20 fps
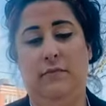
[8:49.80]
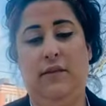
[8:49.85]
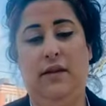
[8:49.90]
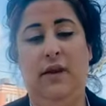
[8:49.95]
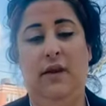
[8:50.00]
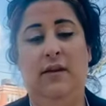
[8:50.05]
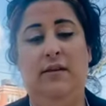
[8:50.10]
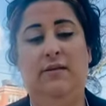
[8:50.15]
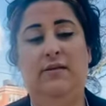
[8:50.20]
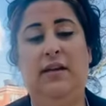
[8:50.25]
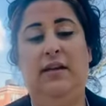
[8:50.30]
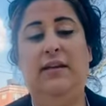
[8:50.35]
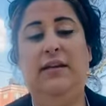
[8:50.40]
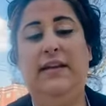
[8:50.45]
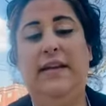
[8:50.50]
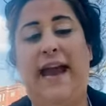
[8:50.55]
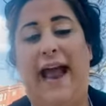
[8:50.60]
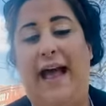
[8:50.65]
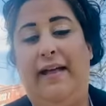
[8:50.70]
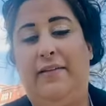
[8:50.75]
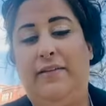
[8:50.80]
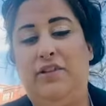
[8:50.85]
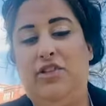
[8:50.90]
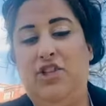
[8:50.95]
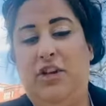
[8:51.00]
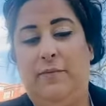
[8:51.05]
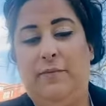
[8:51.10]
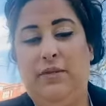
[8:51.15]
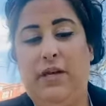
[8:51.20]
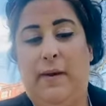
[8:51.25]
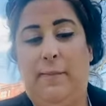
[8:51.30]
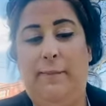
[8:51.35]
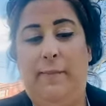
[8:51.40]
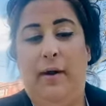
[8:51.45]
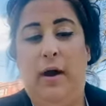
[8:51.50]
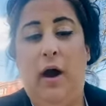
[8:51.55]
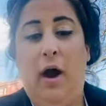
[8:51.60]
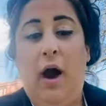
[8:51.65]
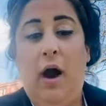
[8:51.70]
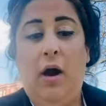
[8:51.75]
Suddenly, Alice jumped up.
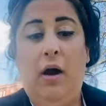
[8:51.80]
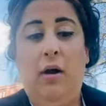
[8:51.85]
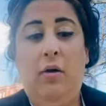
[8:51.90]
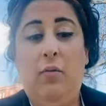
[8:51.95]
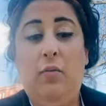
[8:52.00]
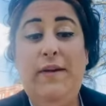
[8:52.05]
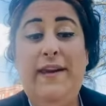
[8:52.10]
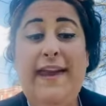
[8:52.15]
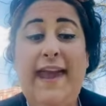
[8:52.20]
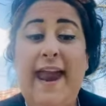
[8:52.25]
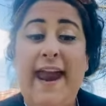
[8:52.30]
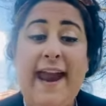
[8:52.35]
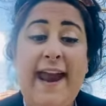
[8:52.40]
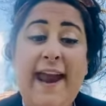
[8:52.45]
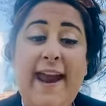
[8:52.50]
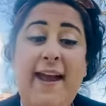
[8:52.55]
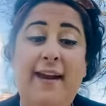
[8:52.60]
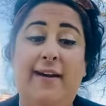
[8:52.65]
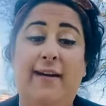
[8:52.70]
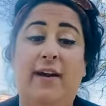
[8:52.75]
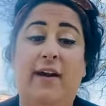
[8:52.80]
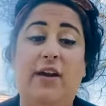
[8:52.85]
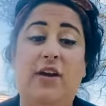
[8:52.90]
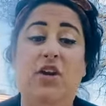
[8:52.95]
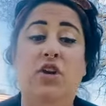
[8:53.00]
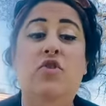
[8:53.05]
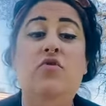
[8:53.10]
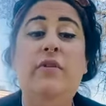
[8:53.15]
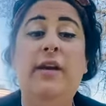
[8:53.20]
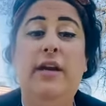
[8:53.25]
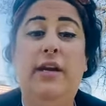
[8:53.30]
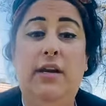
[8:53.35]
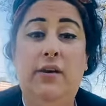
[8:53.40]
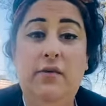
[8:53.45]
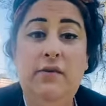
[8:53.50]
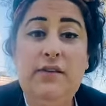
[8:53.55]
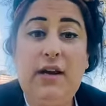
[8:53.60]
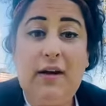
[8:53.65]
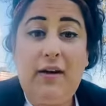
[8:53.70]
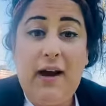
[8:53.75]
Oh, we can! You can
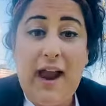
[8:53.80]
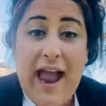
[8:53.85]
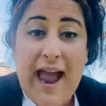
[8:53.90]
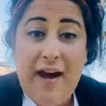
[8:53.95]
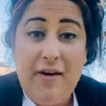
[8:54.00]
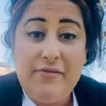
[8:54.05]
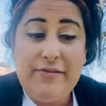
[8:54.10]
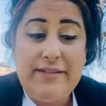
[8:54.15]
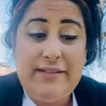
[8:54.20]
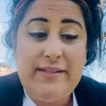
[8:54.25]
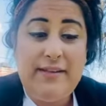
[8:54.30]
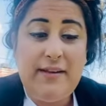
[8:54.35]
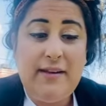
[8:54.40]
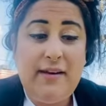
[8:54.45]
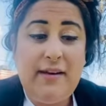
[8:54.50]
use our house!